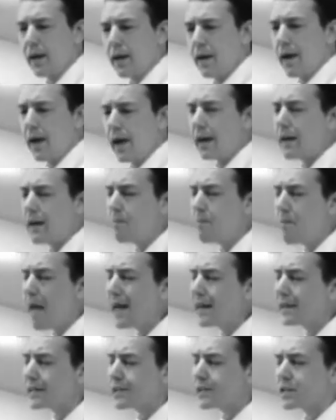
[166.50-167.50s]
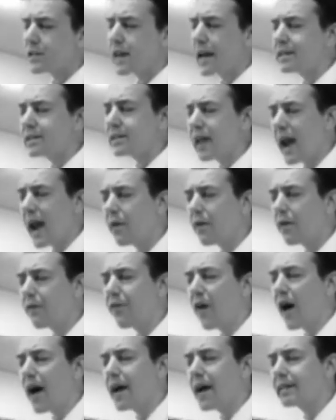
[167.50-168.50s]
An immense and
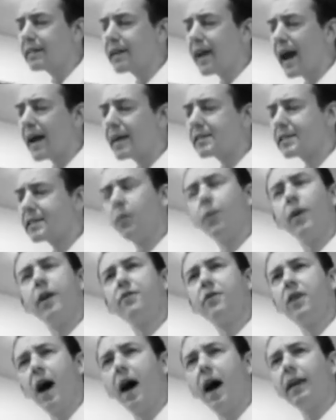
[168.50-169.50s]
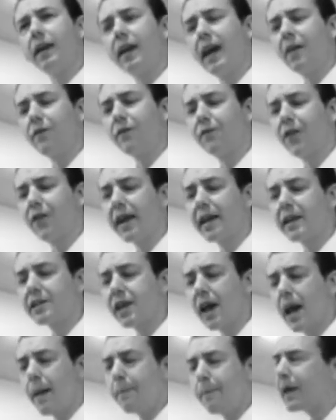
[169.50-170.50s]
terrifying task that we've not yet
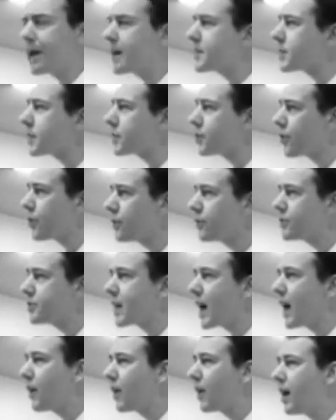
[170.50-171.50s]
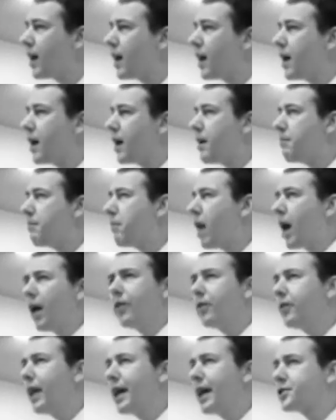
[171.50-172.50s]
finished, because it turns out
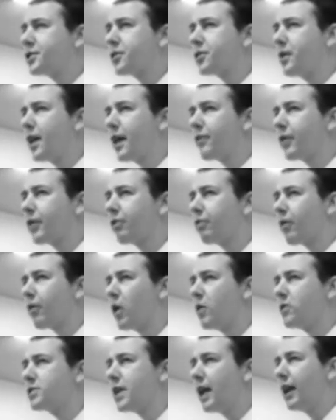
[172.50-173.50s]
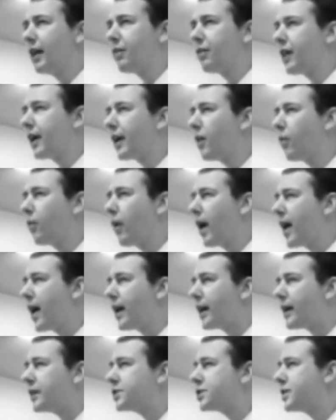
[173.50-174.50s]
Mother Nature never throws anything away.